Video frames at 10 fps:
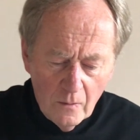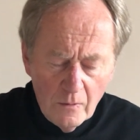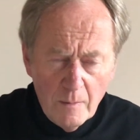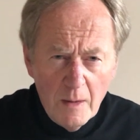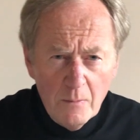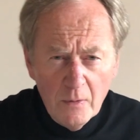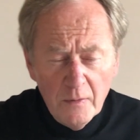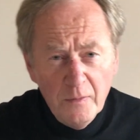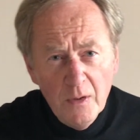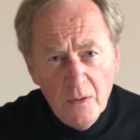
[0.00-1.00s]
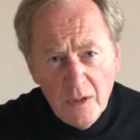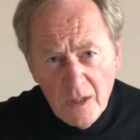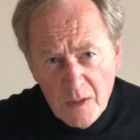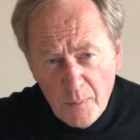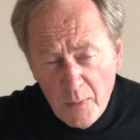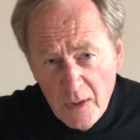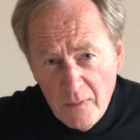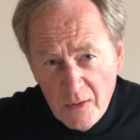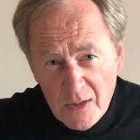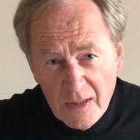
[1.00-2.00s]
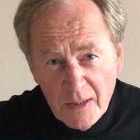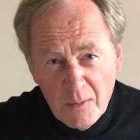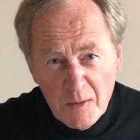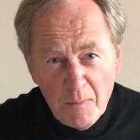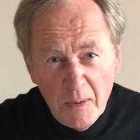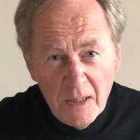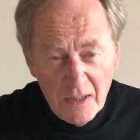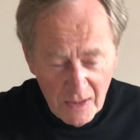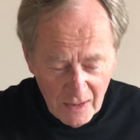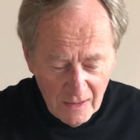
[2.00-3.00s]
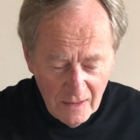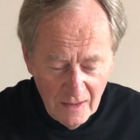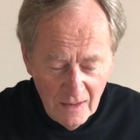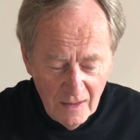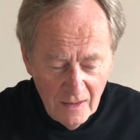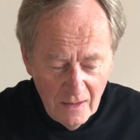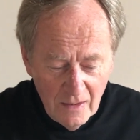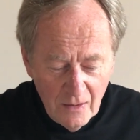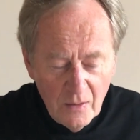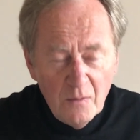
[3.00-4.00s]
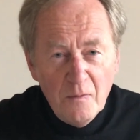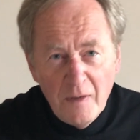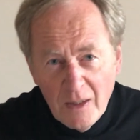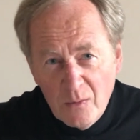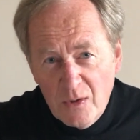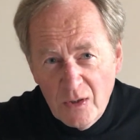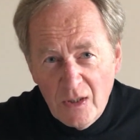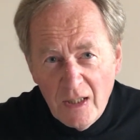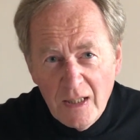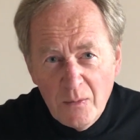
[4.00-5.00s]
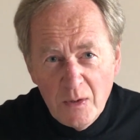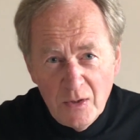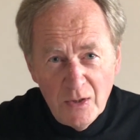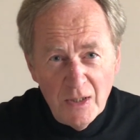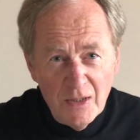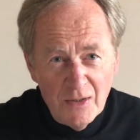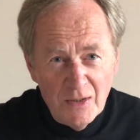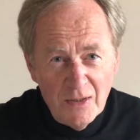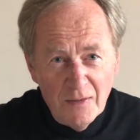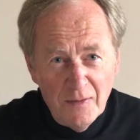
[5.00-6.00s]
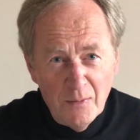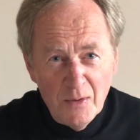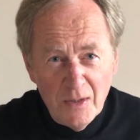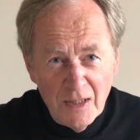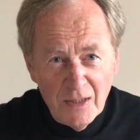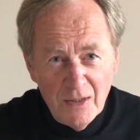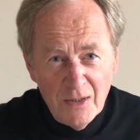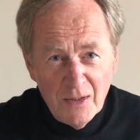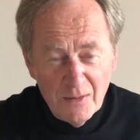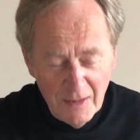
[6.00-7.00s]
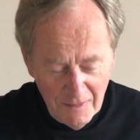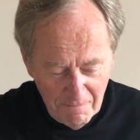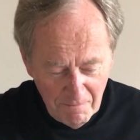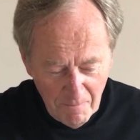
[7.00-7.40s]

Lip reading: Remember, a few days previously, it was Peter who'd vowed to die with Jesus if it was necessary.